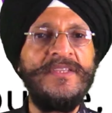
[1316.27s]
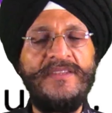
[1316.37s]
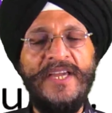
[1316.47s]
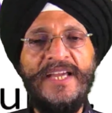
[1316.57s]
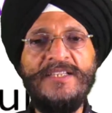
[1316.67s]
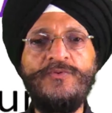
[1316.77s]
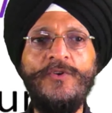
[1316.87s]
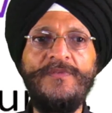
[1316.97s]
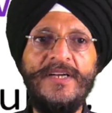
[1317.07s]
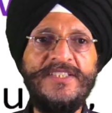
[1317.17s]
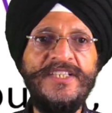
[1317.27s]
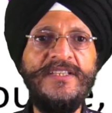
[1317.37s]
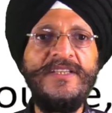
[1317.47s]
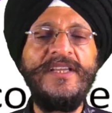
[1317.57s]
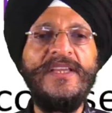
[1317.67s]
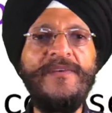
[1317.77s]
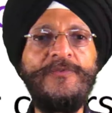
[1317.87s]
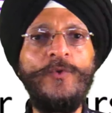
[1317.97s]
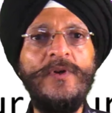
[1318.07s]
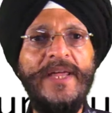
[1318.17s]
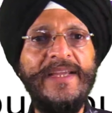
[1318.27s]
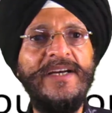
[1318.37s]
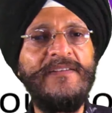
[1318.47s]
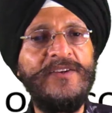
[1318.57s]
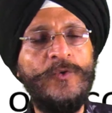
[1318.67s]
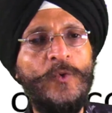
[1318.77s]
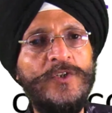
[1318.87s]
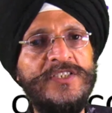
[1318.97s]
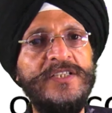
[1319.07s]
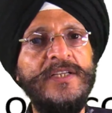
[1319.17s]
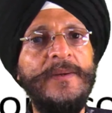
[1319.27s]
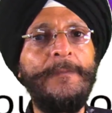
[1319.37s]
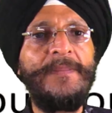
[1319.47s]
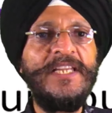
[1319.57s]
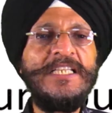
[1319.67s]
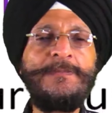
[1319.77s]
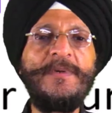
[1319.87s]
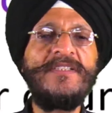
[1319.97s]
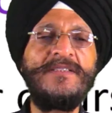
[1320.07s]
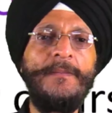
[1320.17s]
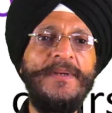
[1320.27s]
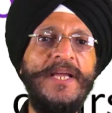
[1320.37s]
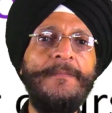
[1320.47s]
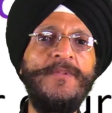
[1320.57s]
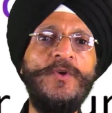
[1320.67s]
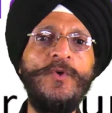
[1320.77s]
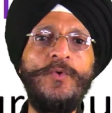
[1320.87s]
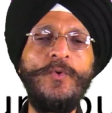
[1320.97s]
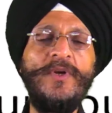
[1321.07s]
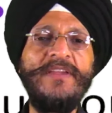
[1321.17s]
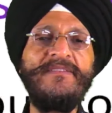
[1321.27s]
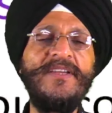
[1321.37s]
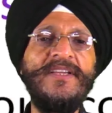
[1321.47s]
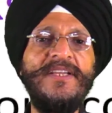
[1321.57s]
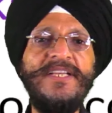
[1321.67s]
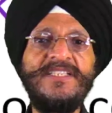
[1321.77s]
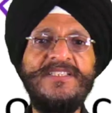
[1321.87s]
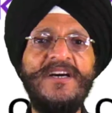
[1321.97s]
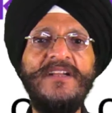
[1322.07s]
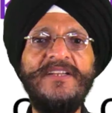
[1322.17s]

Thanks for watching. If you like our course, please spare some time to give a star